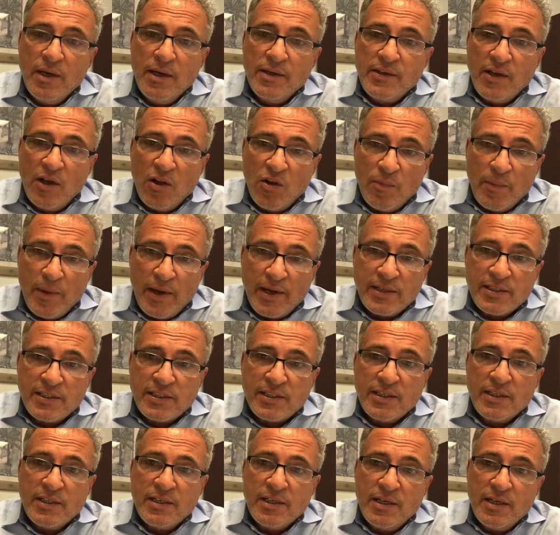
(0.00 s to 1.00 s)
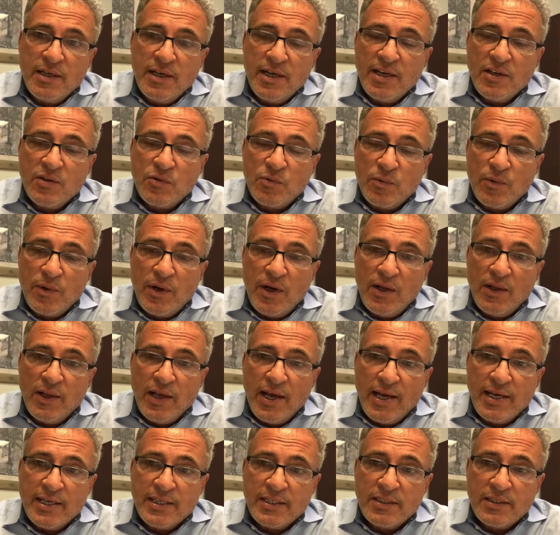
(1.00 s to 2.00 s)
telemedicine, as well
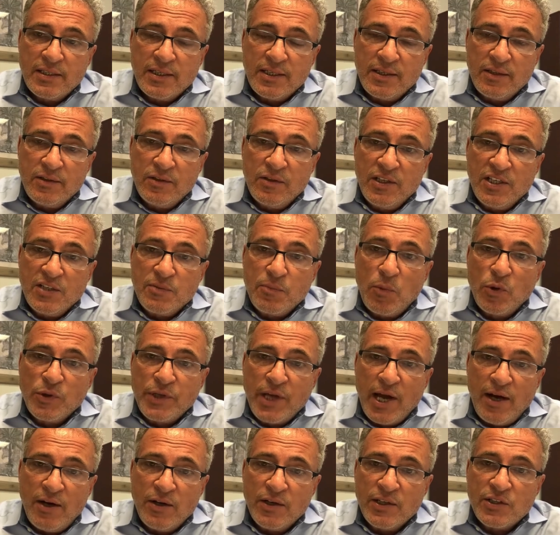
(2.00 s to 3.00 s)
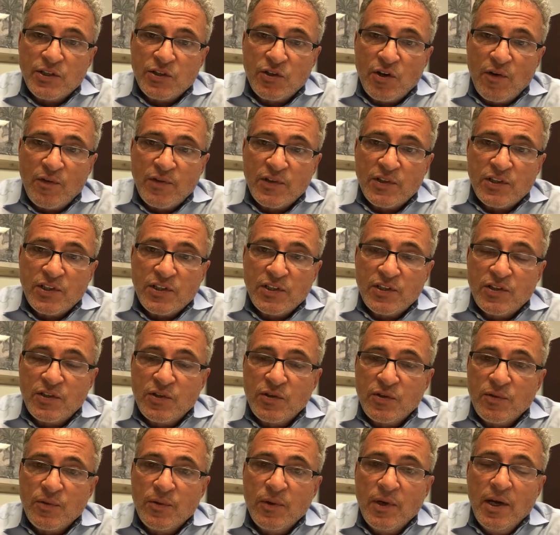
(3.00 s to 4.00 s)
as these modality services
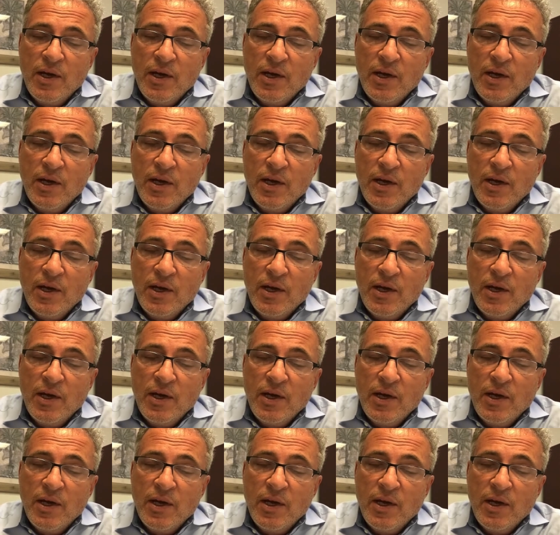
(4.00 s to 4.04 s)
to,